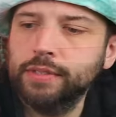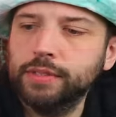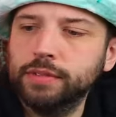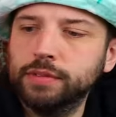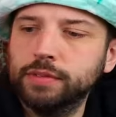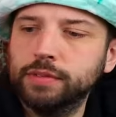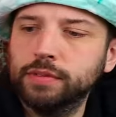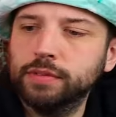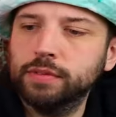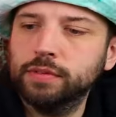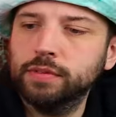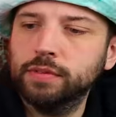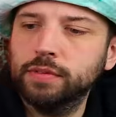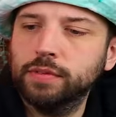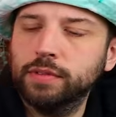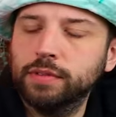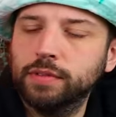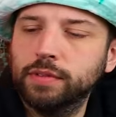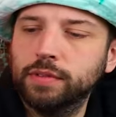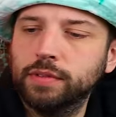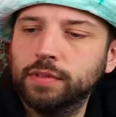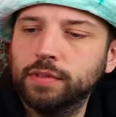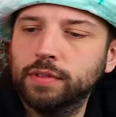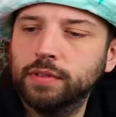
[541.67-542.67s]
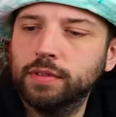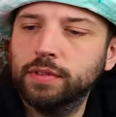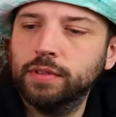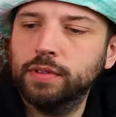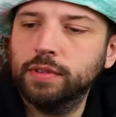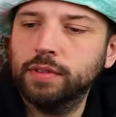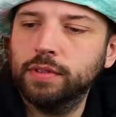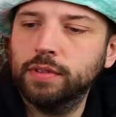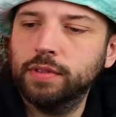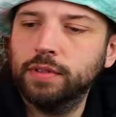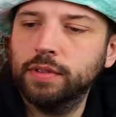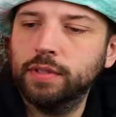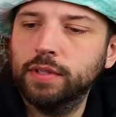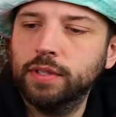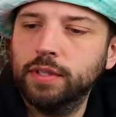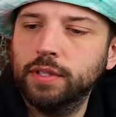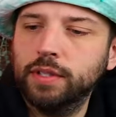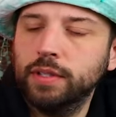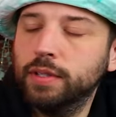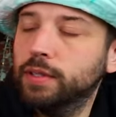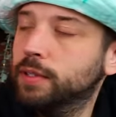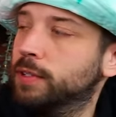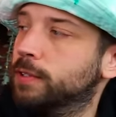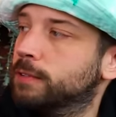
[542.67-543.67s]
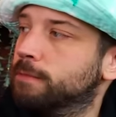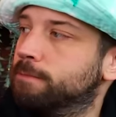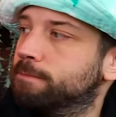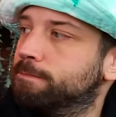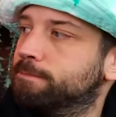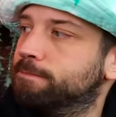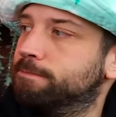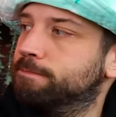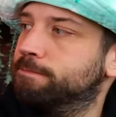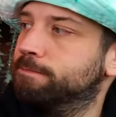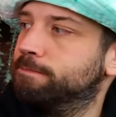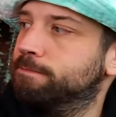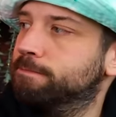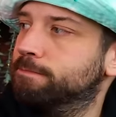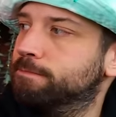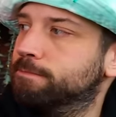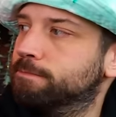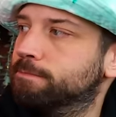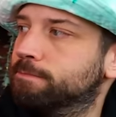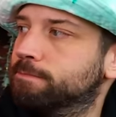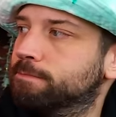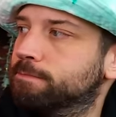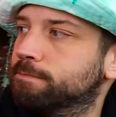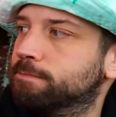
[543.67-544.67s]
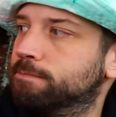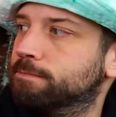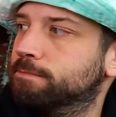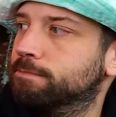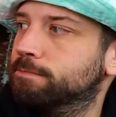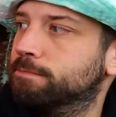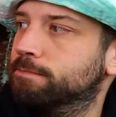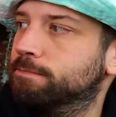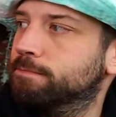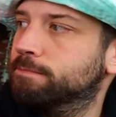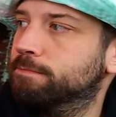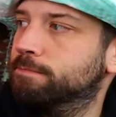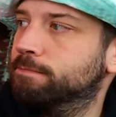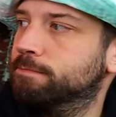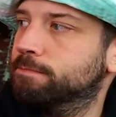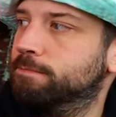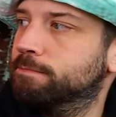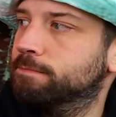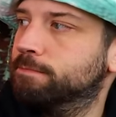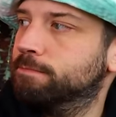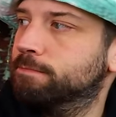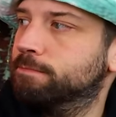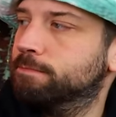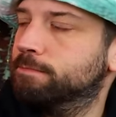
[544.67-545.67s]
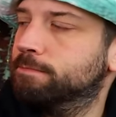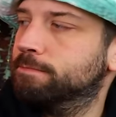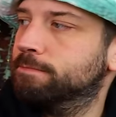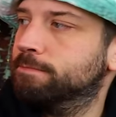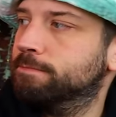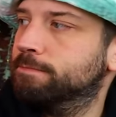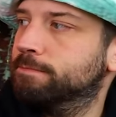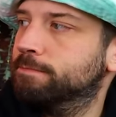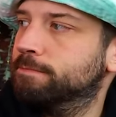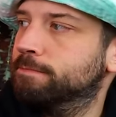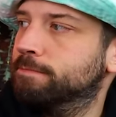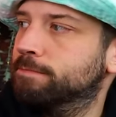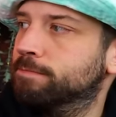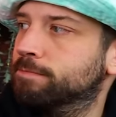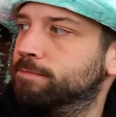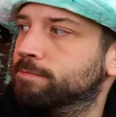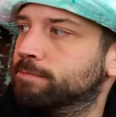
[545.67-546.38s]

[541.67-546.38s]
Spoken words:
The person shown says nothing.